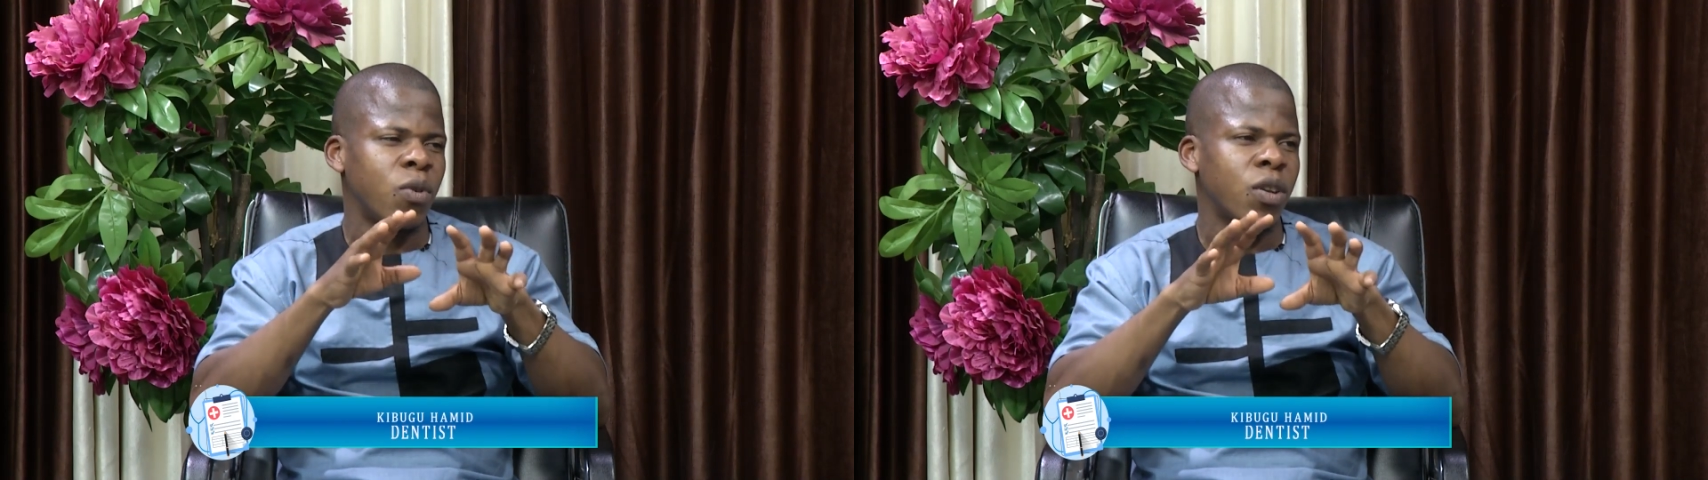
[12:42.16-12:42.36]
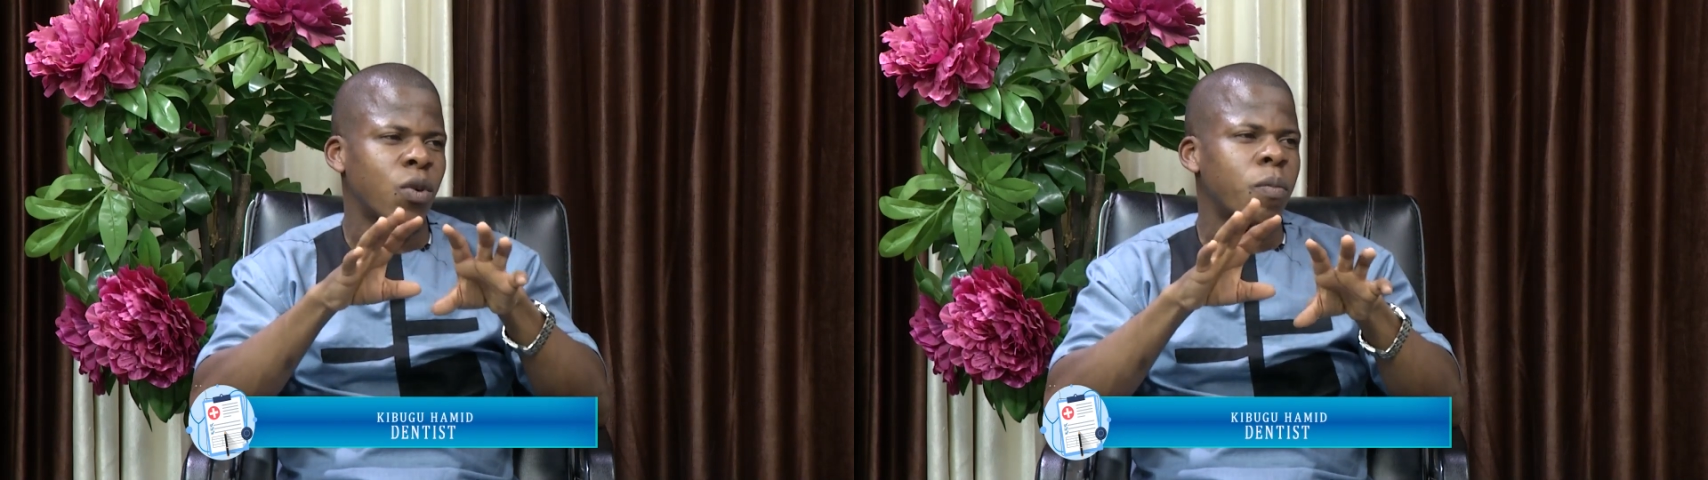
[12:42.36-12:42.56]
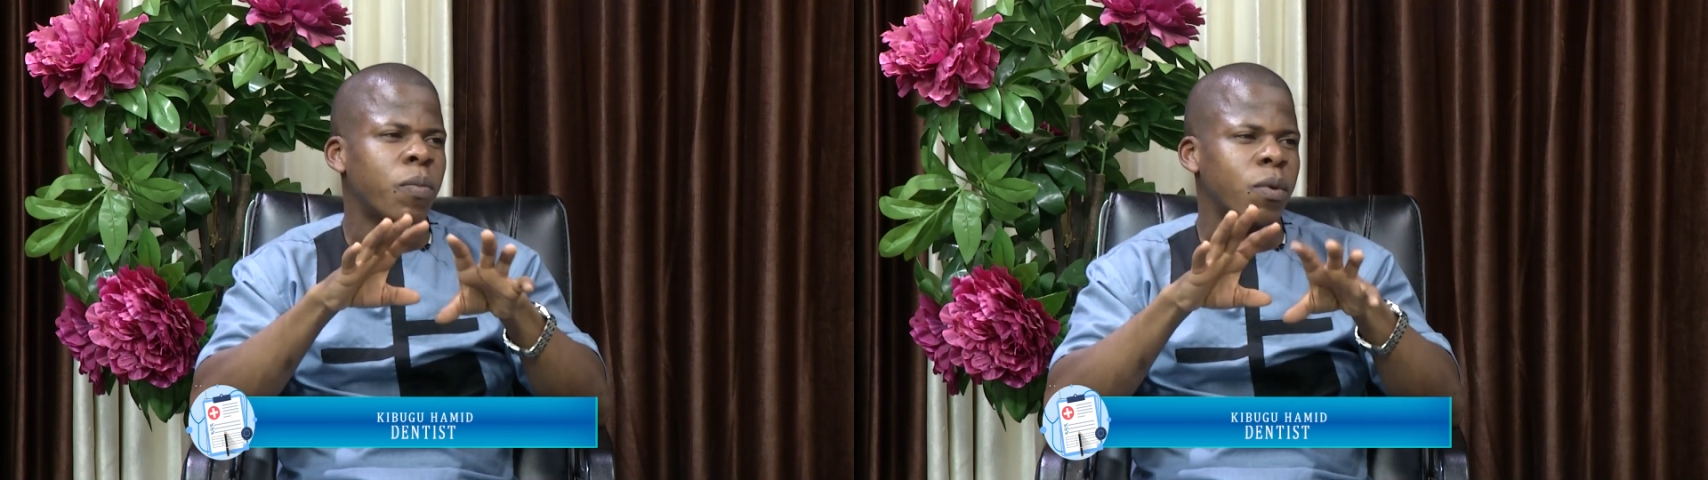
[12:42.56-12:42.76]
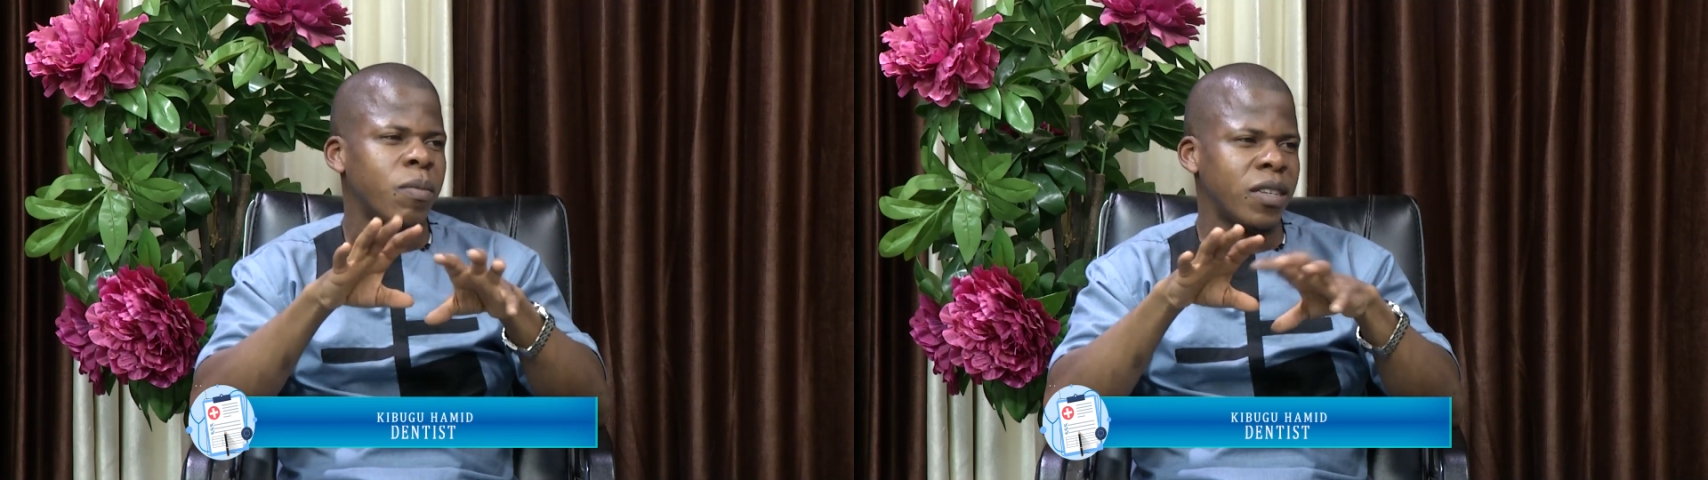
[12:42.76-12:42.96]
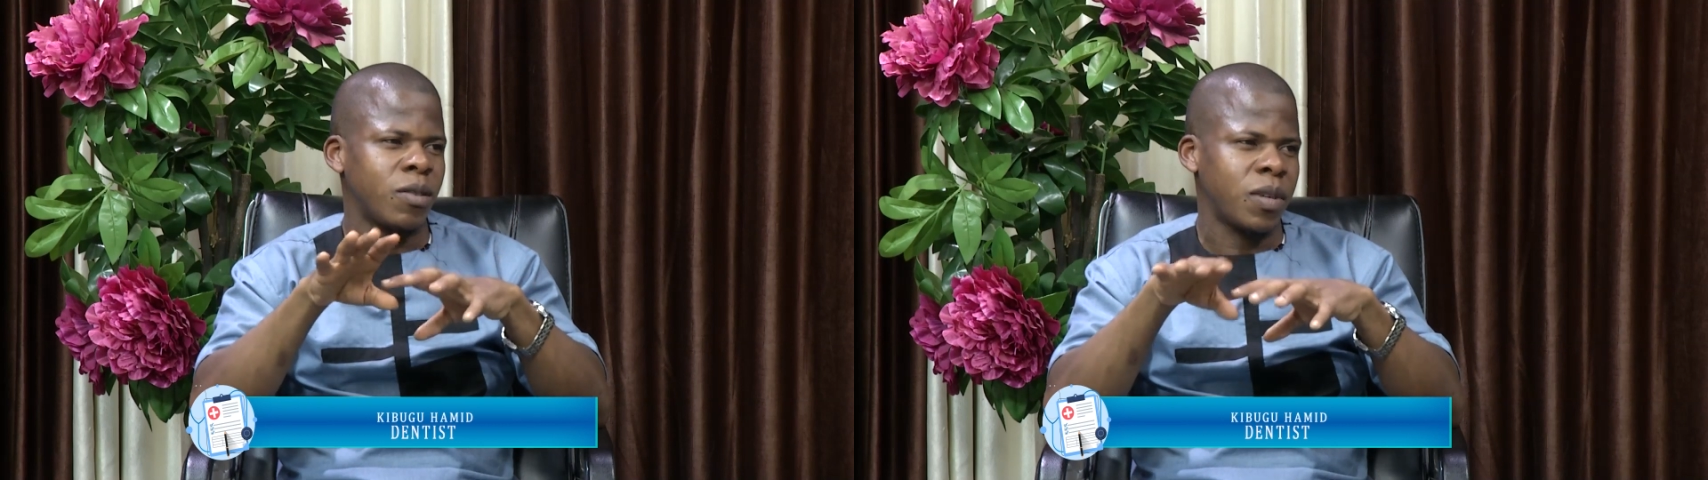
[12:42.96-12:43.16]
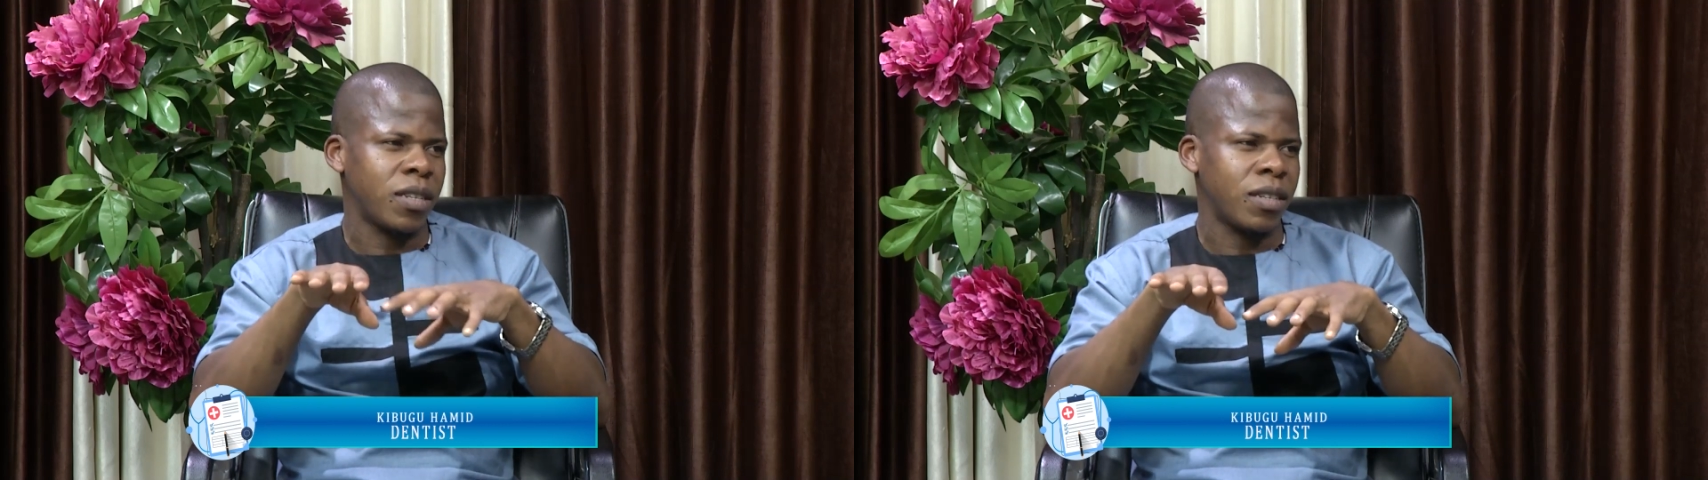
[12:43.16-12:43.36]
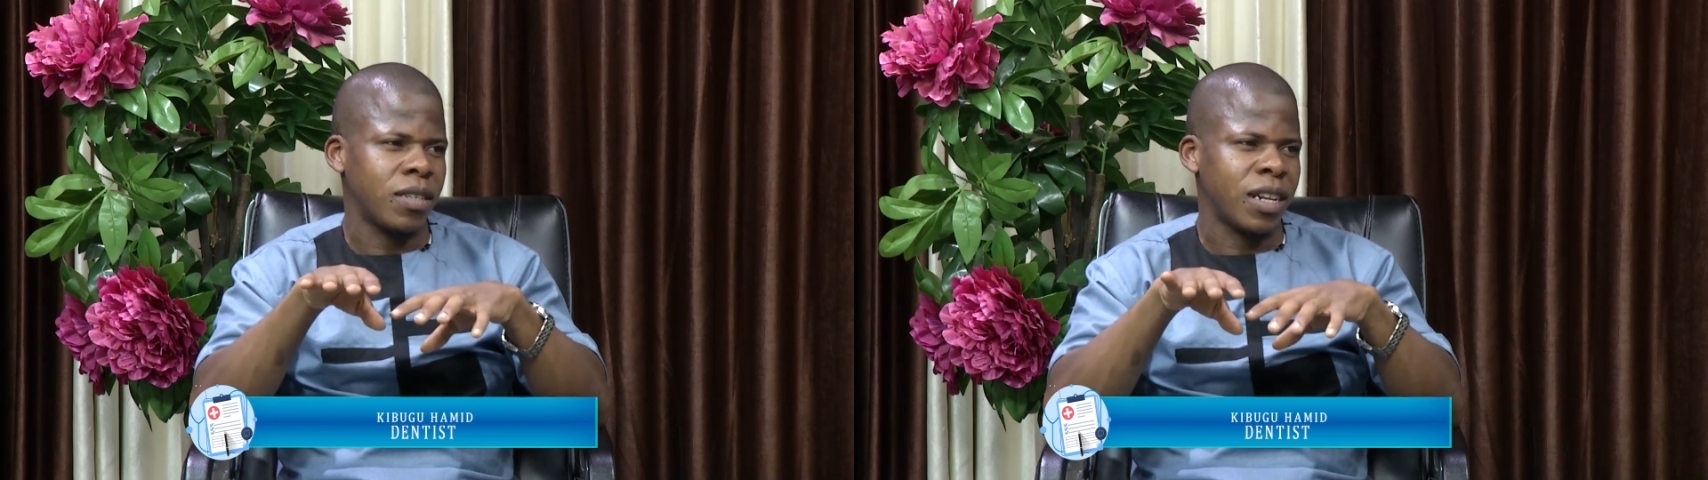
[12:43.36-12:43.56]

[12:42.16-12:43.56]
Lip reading: compromised patients,